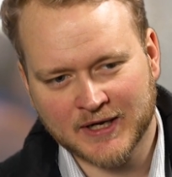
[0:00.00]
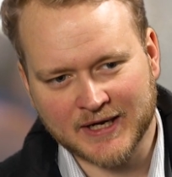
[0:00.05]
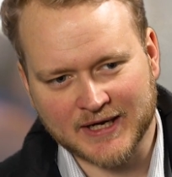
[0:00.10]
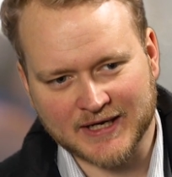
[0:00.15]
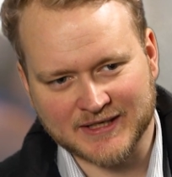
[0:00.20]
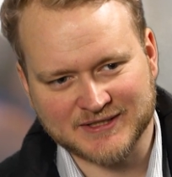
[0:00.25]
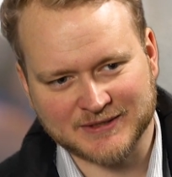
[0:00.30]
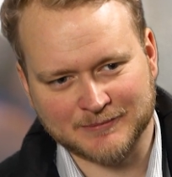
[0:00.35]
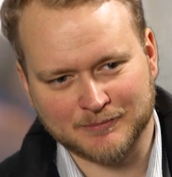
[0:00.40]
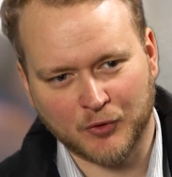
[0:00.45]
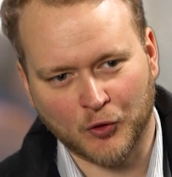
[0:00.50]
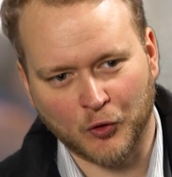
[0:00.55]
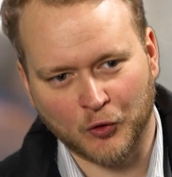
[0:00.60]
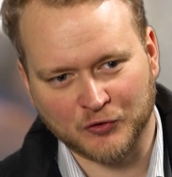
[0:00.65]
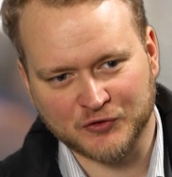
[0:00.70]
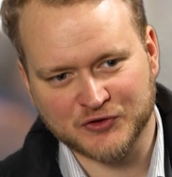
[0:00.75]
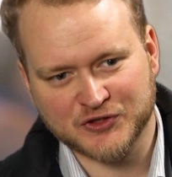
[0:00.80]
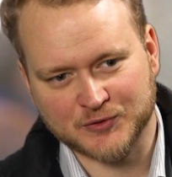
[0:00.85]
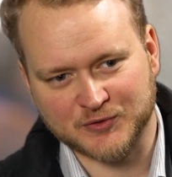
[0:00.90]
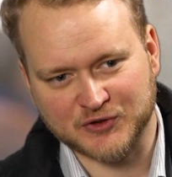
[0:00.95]
it's
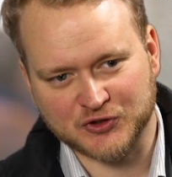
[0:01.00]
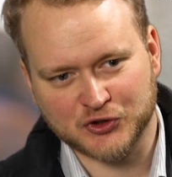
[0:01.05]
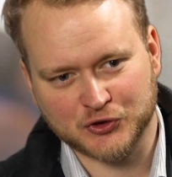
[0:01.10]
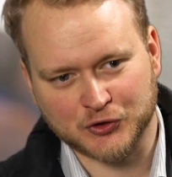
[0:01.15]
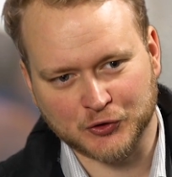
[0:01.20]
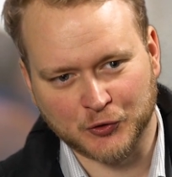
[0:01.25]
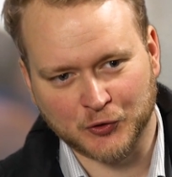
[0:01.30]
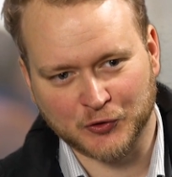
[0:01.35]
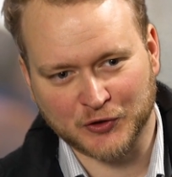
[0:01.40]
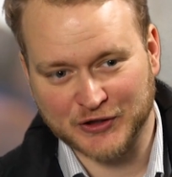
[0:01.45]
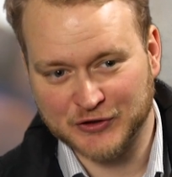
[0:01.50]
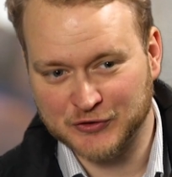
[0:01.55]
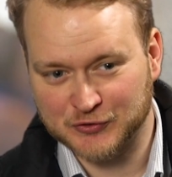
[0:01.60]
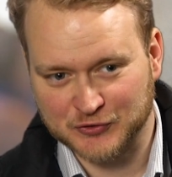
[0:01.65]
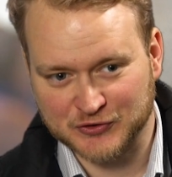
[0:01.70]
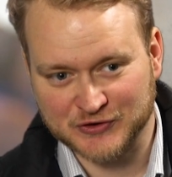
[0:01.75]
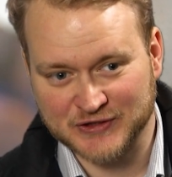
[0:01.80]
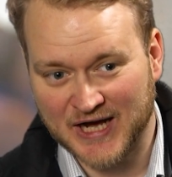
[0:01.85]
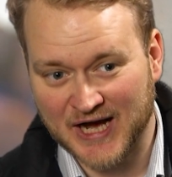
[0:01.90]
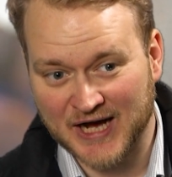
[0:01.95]
important to ensure that it
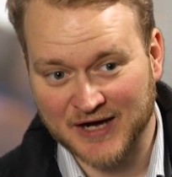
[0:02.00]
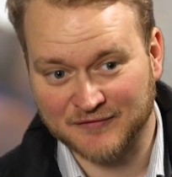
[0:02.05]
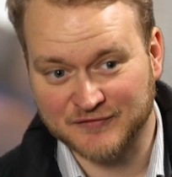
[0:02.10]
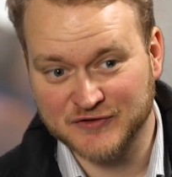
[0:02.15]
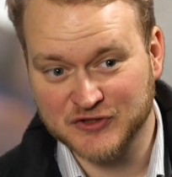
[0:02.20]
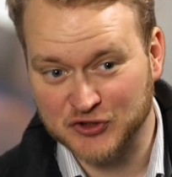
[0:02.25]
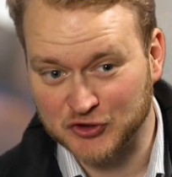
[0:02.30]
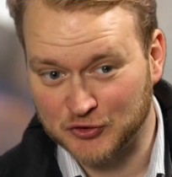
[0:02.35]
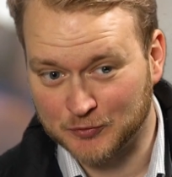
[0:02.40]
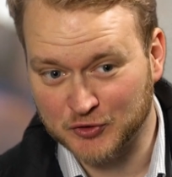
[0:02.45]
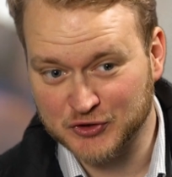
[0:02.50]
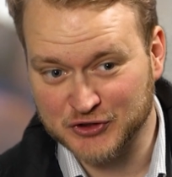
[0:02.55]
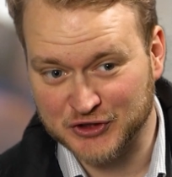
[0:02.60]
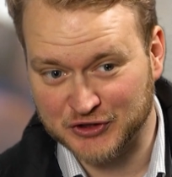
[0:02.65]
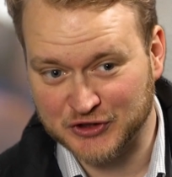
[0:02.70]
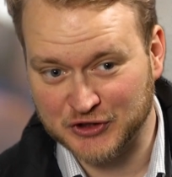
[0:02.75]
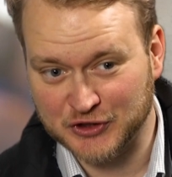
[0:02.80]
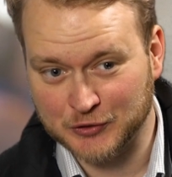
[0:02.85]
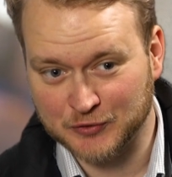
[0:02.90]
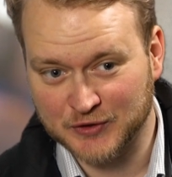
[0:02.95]
doesn't have too much in
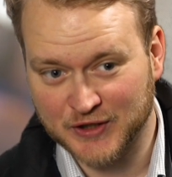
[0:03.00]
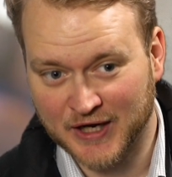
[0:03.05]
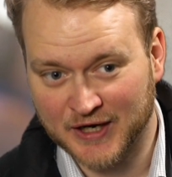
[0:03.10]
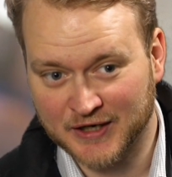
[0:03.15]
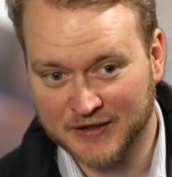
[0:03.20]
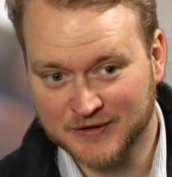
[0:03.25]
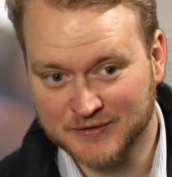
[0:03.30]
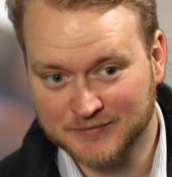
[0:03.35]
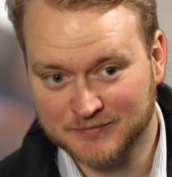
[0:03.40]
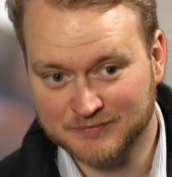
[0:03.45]
the UK.